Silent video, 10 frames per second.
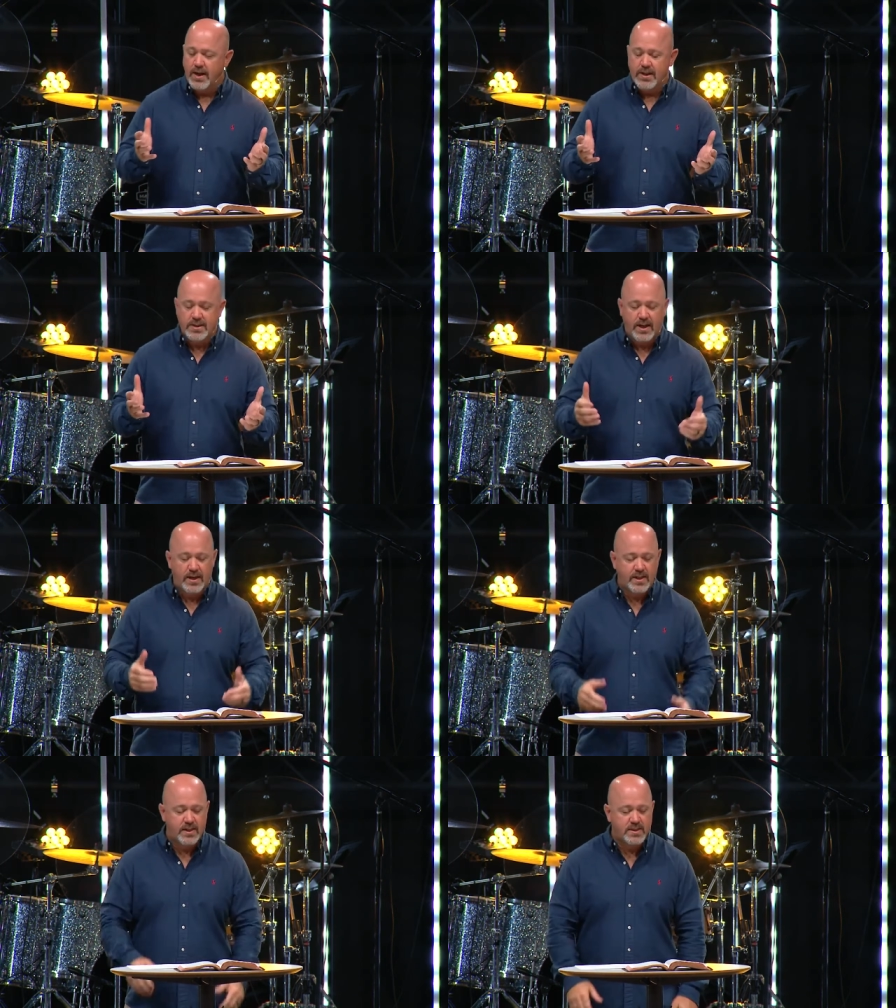not
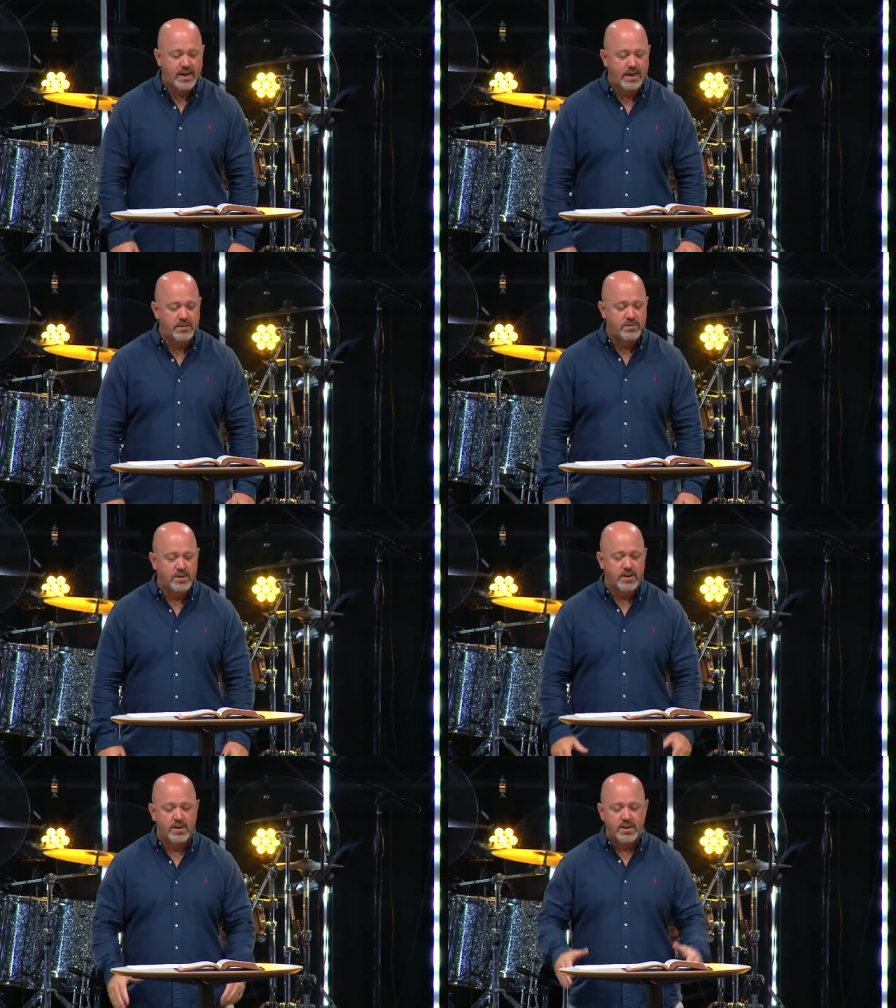taking that time
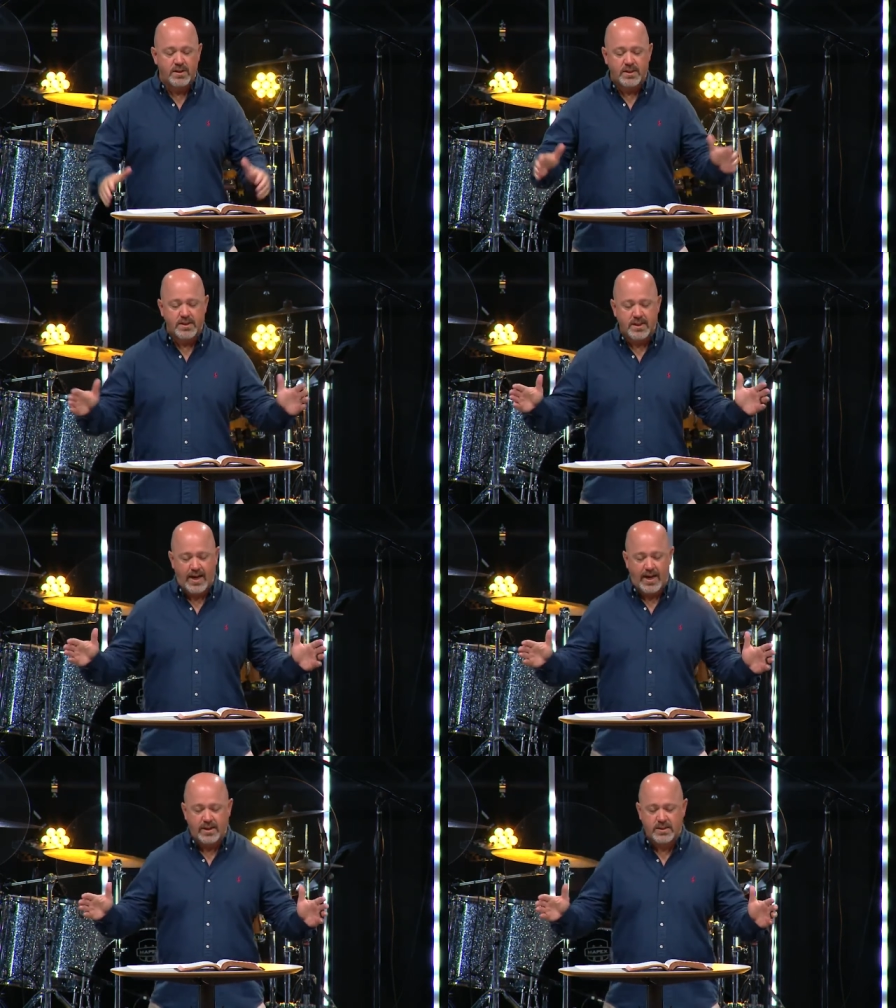to
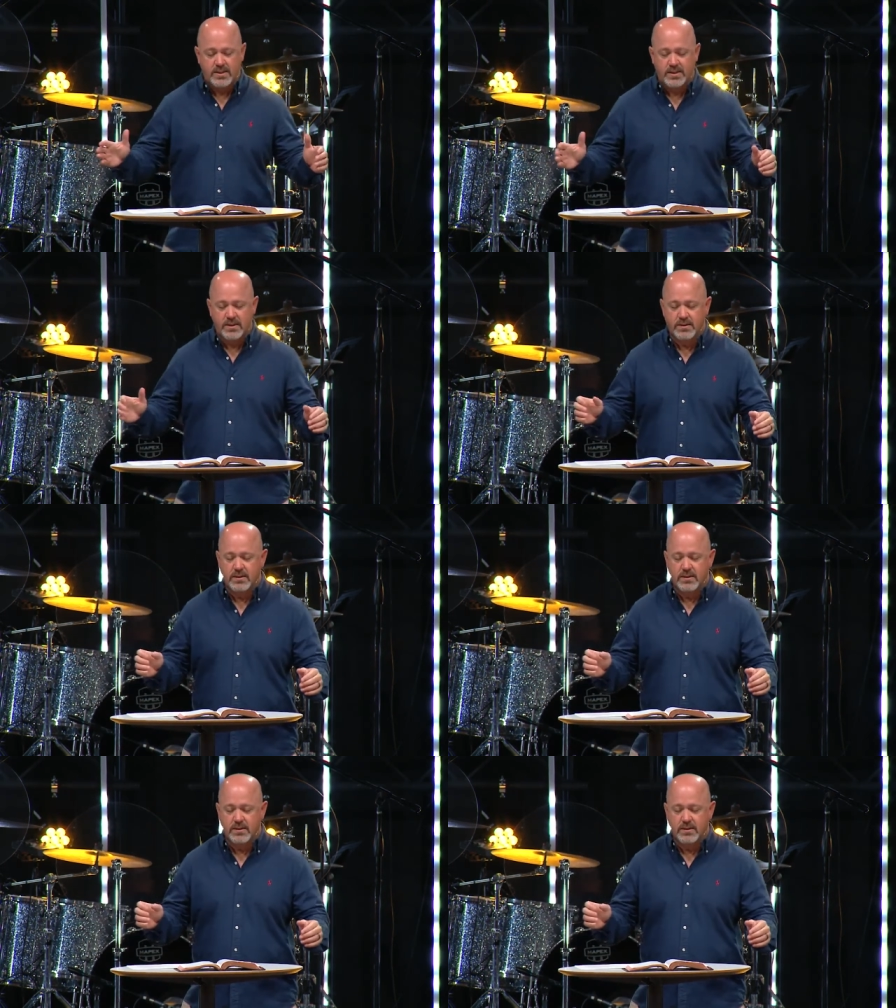detach.